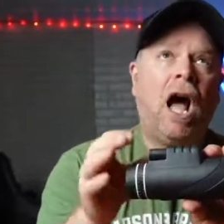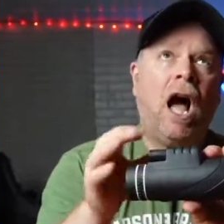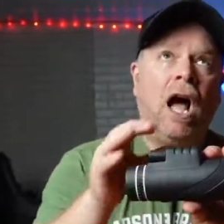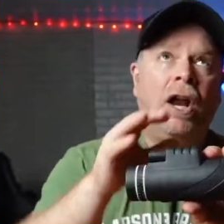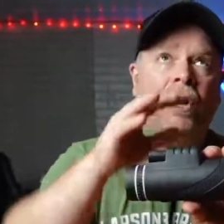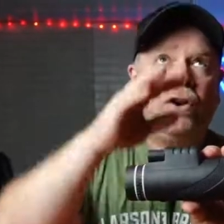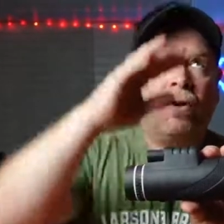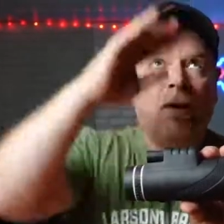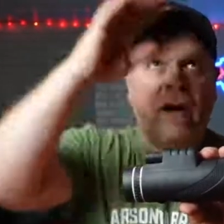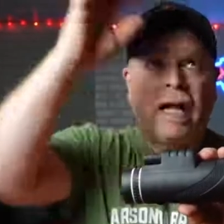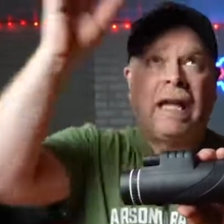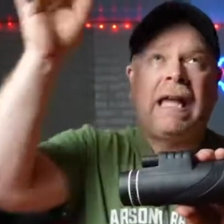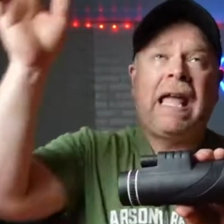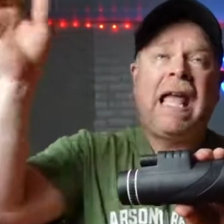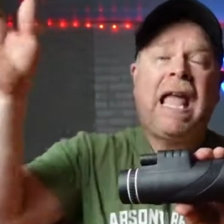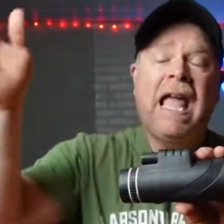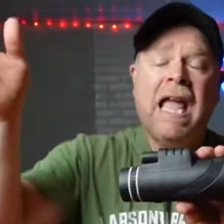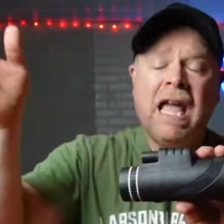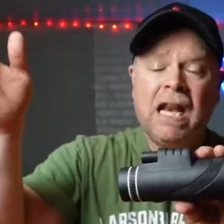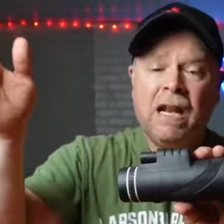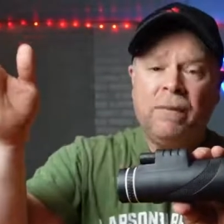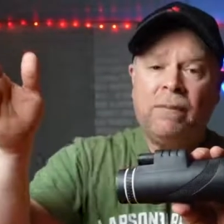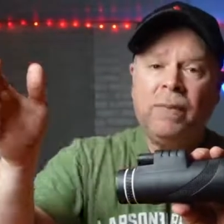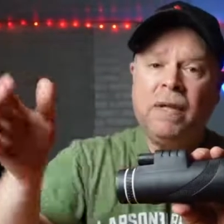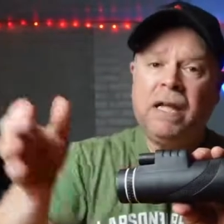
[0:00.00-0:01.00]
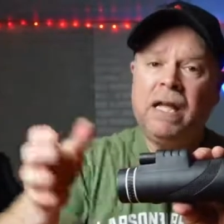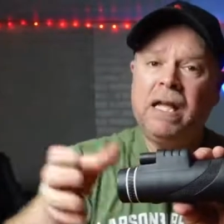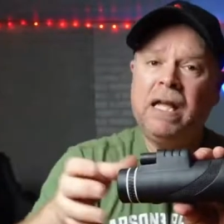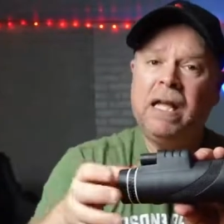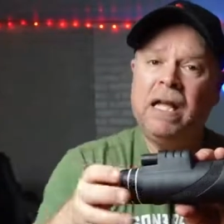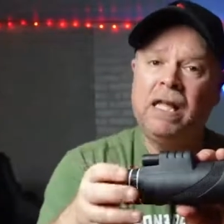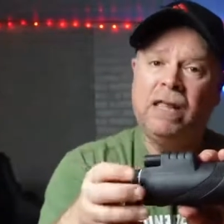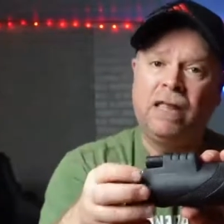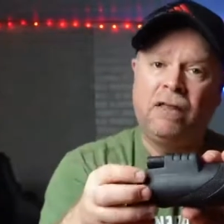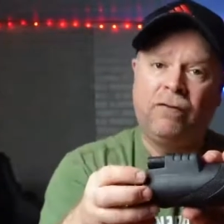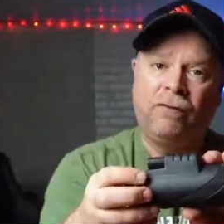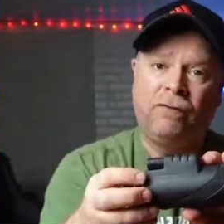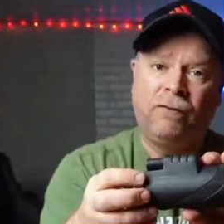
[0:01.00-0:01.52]
under a canopy
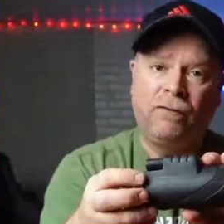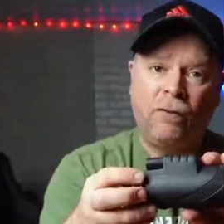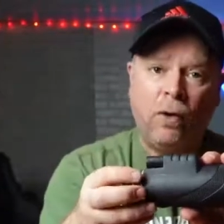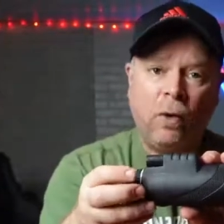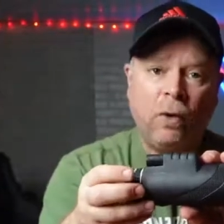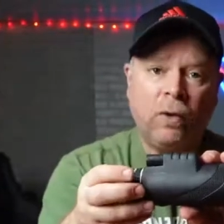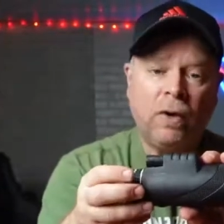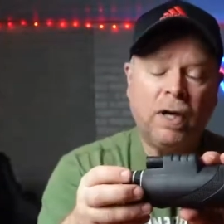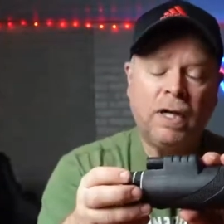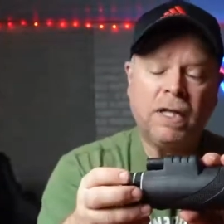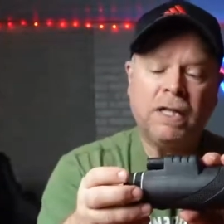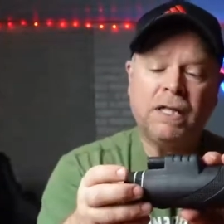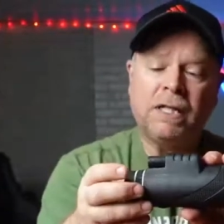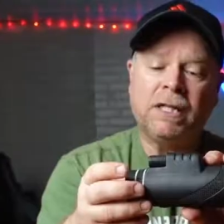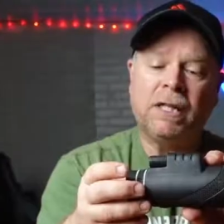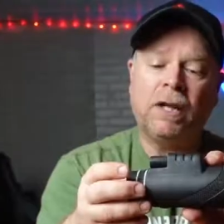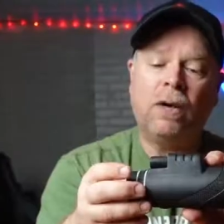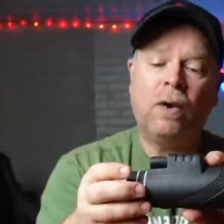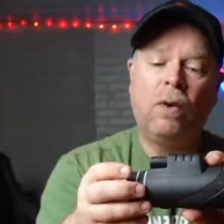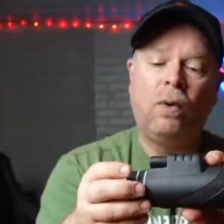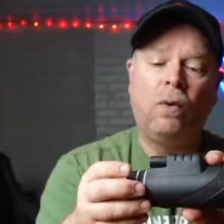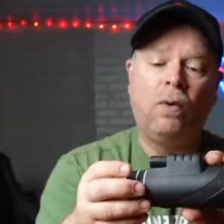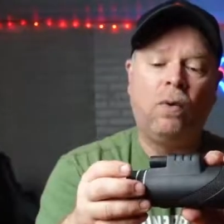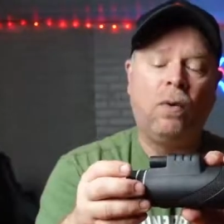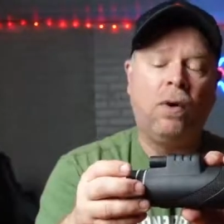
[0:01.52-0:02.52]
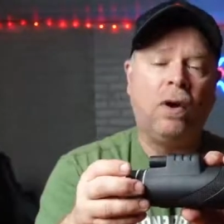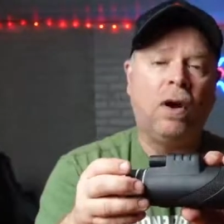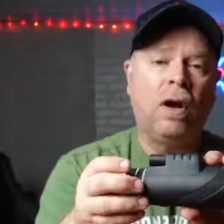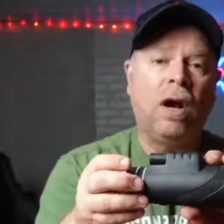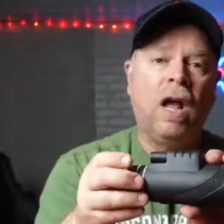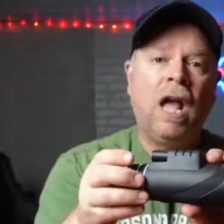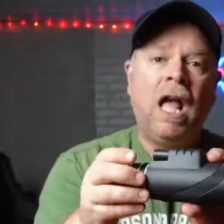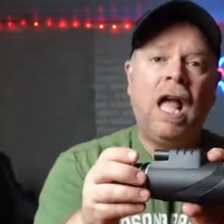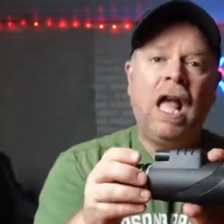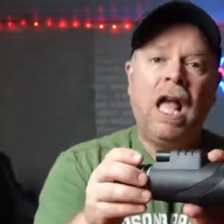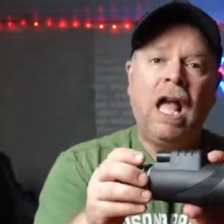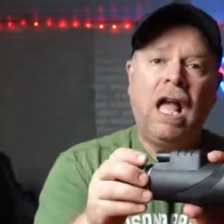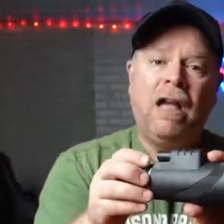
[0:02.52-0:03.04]
in the forest,
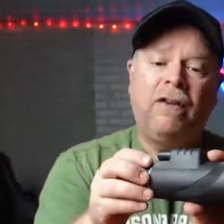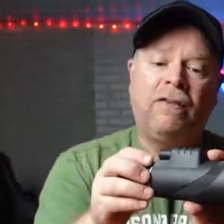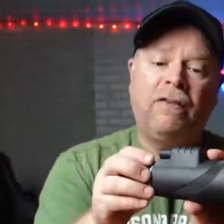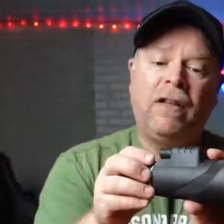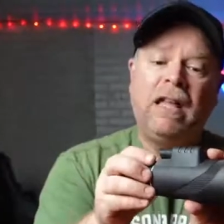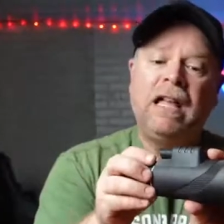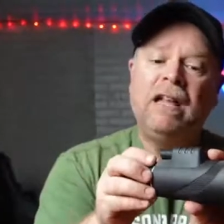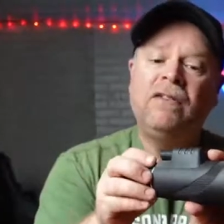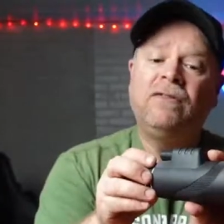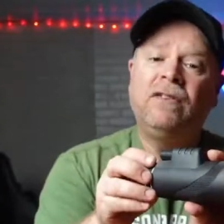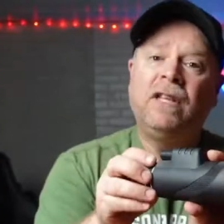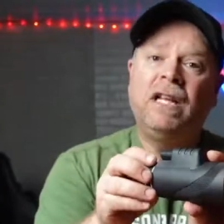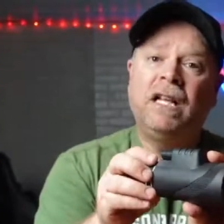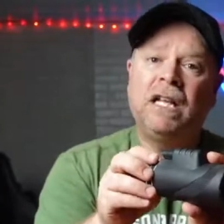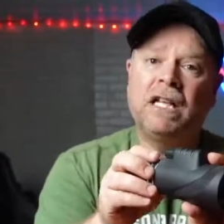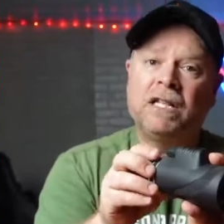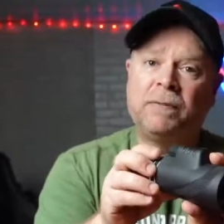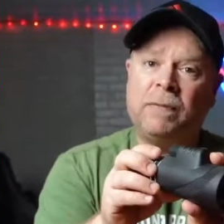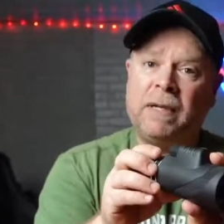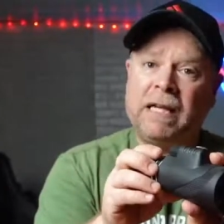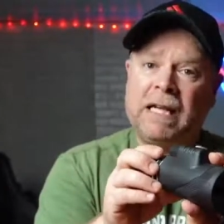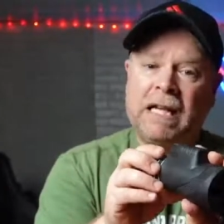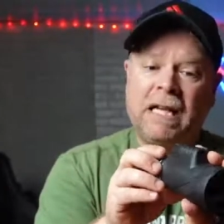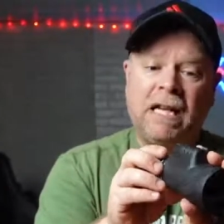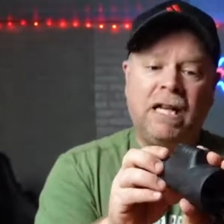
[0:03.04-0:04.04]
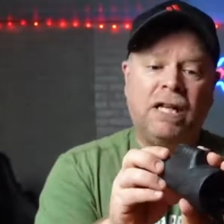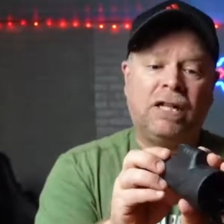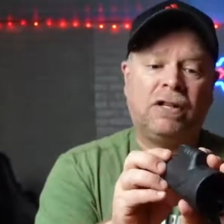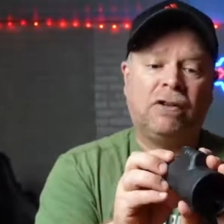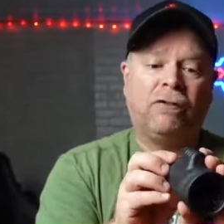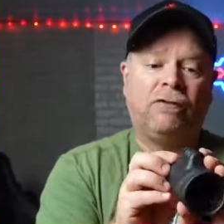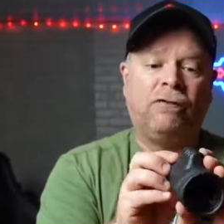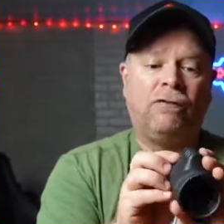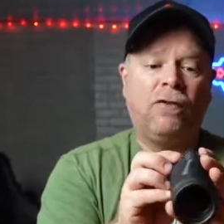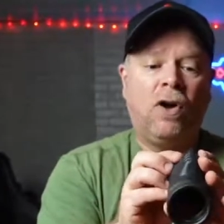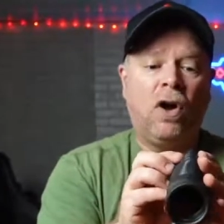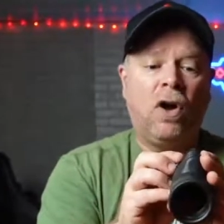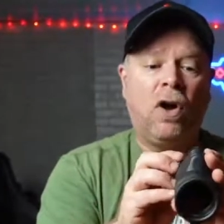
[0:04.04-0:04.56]
or if evening is beginning to
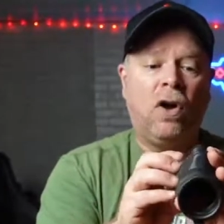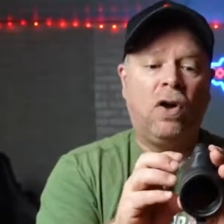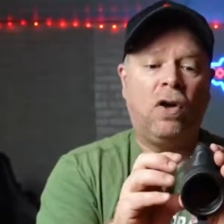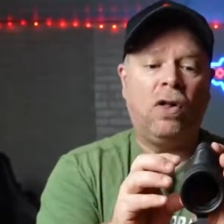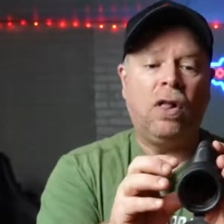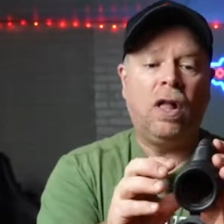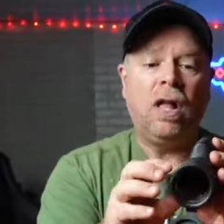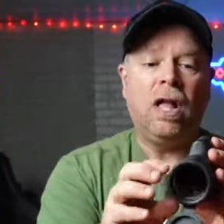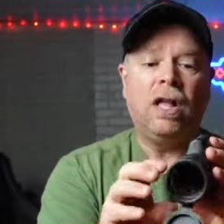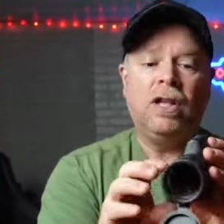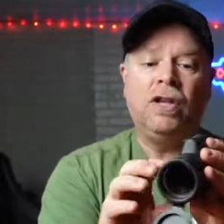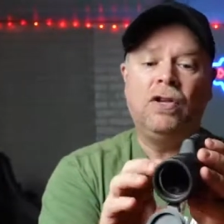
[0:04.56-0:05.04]
fall,